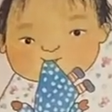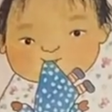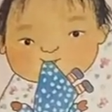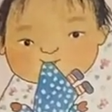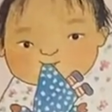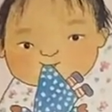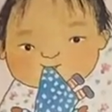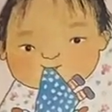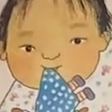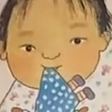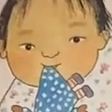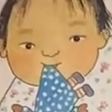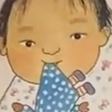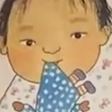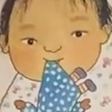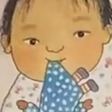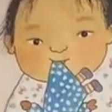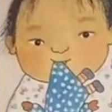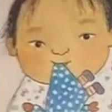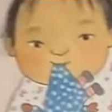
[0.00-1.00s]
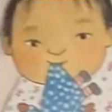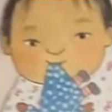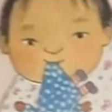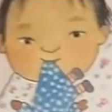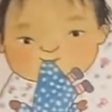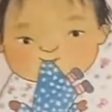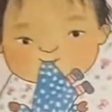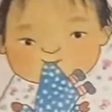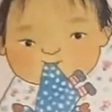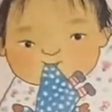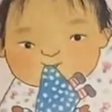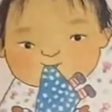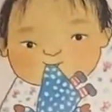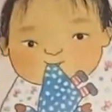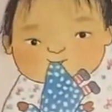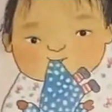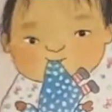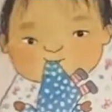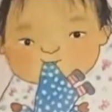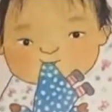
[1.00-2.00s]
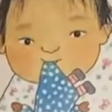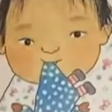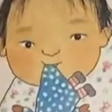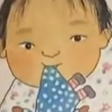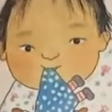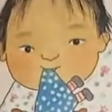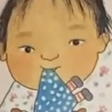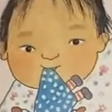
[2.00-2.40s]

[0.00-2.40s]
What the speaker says: I am using my sense of sight.